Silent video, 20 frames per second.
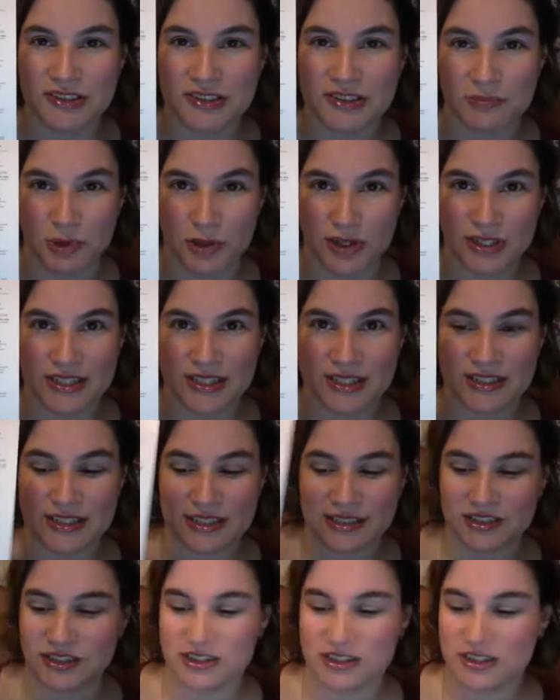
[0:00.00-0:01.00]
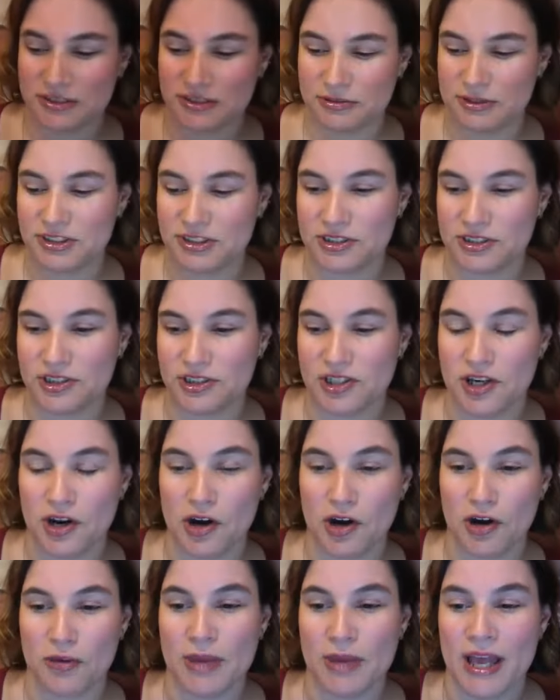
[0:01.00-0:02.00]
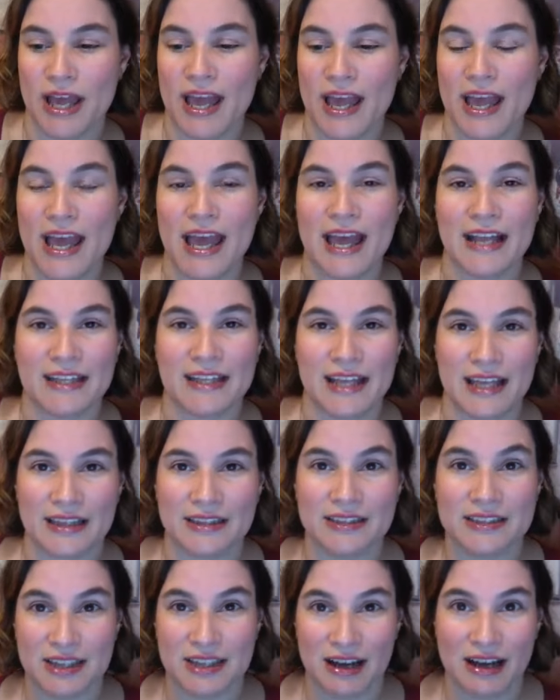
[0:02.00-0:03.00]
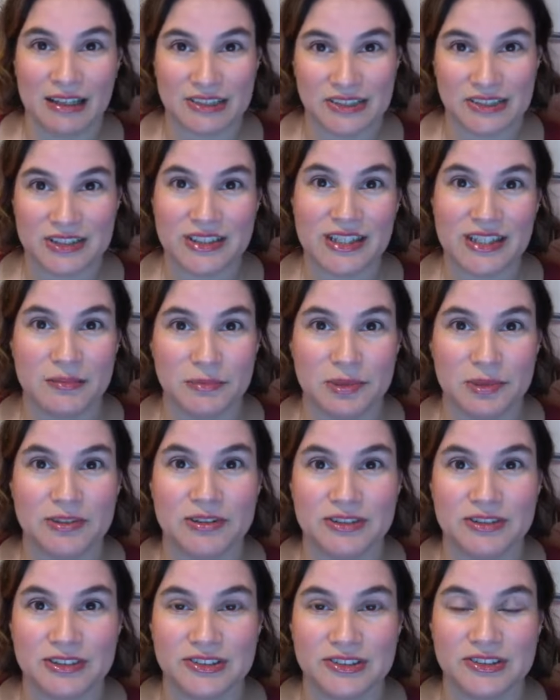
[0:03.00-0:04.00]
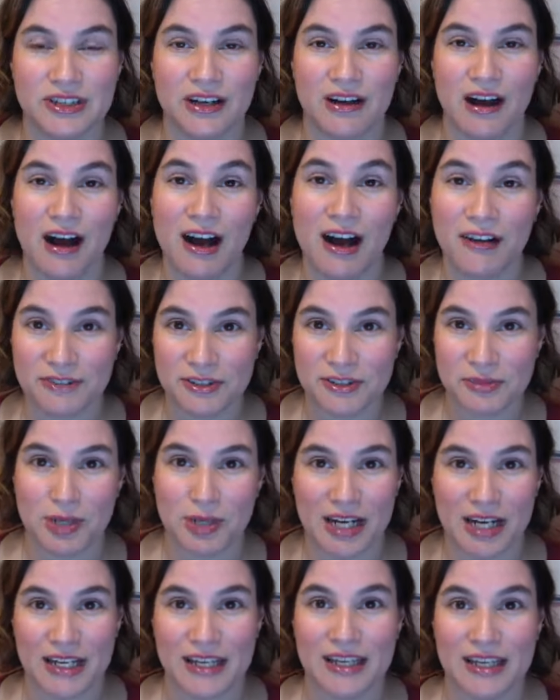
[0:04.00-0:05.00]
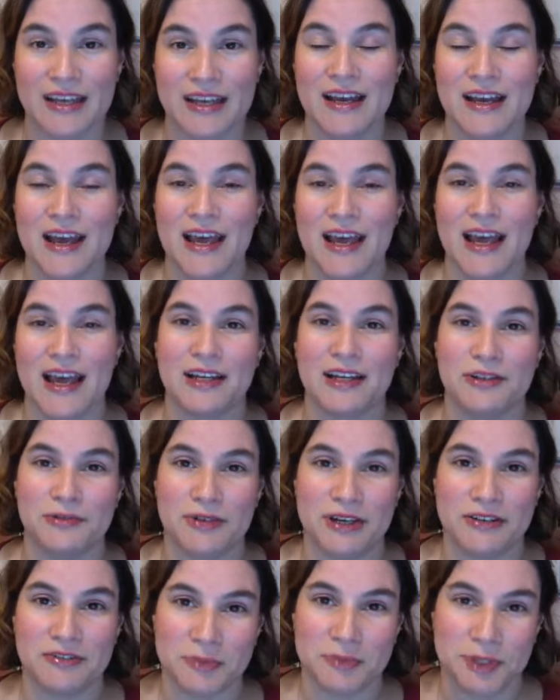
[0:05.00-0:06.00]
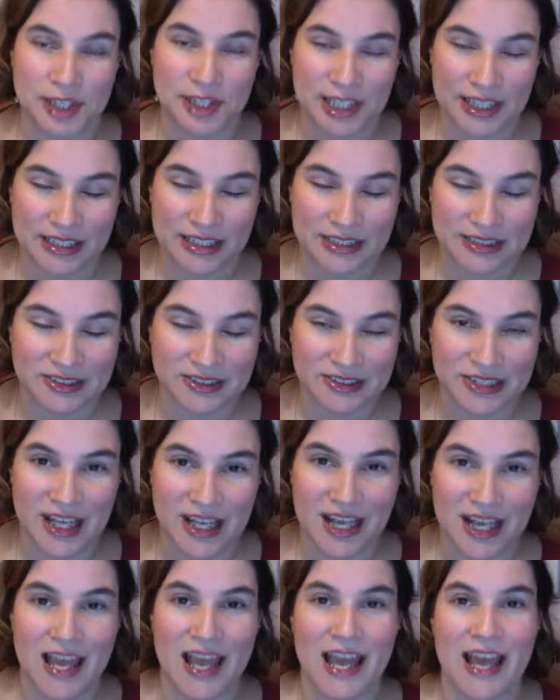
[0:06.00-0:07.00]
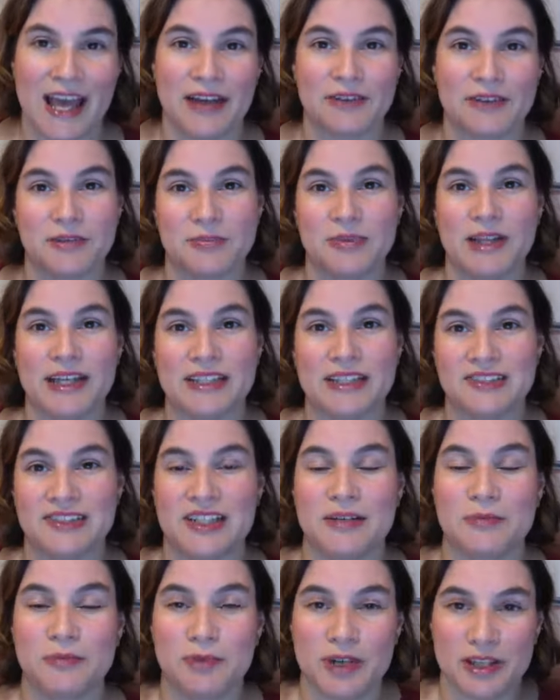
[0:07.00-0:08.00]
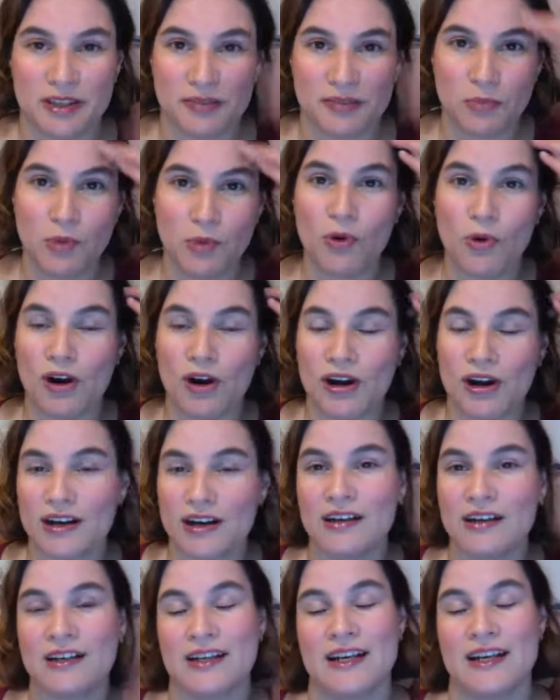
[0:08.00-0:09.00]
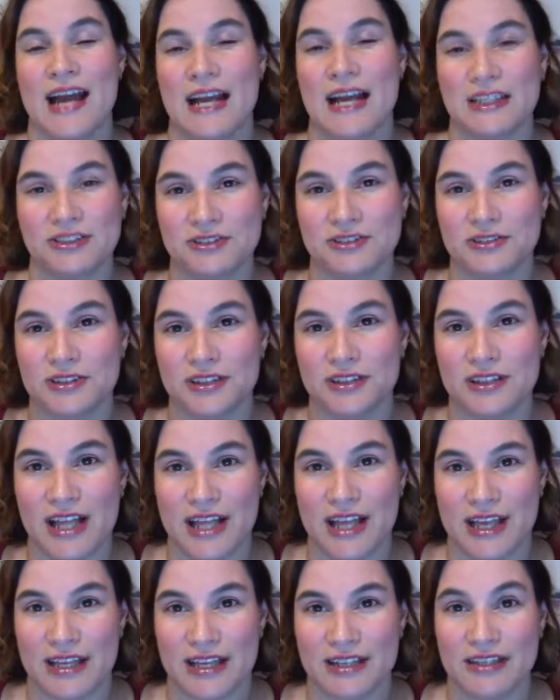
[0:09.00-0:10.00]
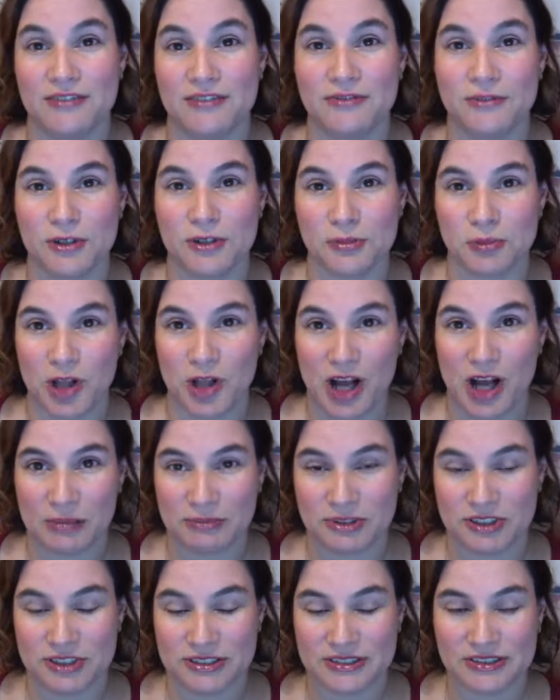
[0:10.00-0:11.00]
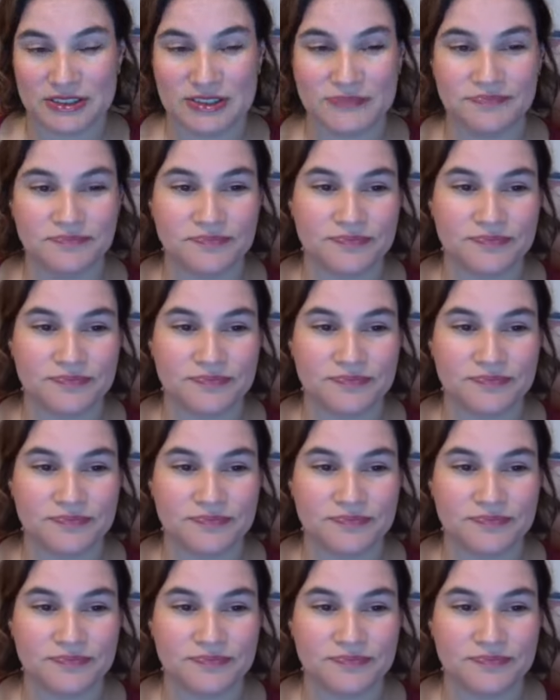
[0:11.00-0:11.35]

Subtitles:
important to ditch and switch in your home and get the toxic chemicals off your body and away from your kids and replace them with more natural and affordable options.